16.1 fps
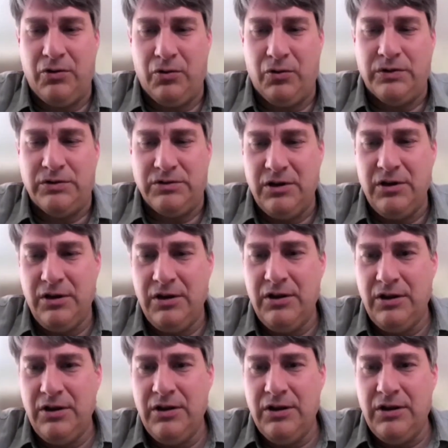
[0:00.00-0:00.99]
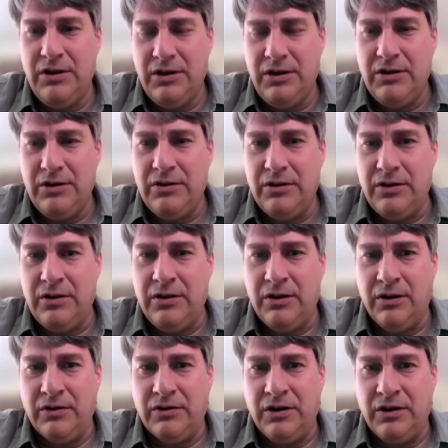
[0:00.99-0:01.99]
who was in
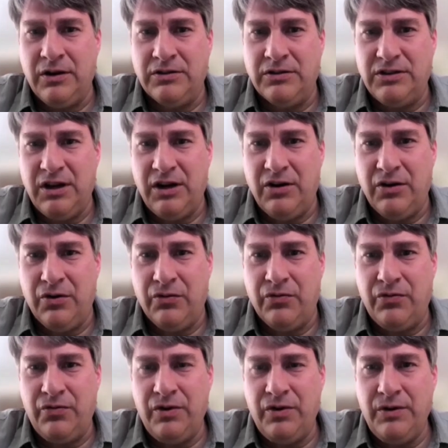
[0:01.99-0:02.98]
a state of